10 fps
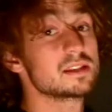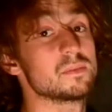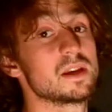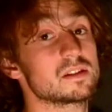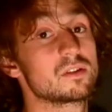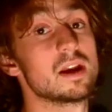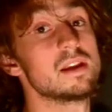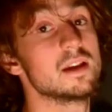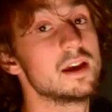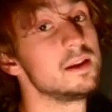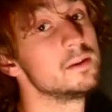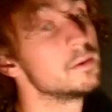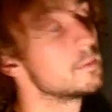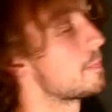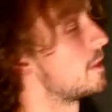S and P has a great day,
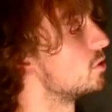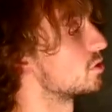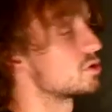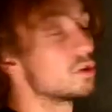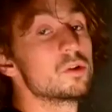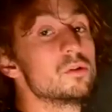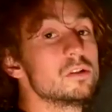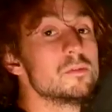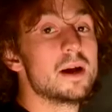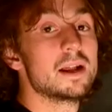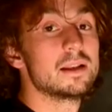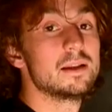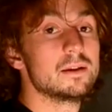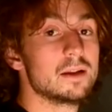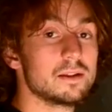your stock would do
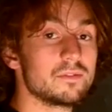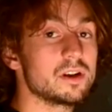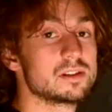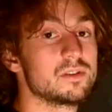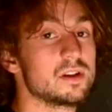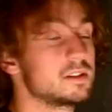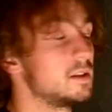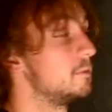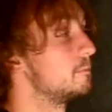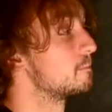badly, and vice versa.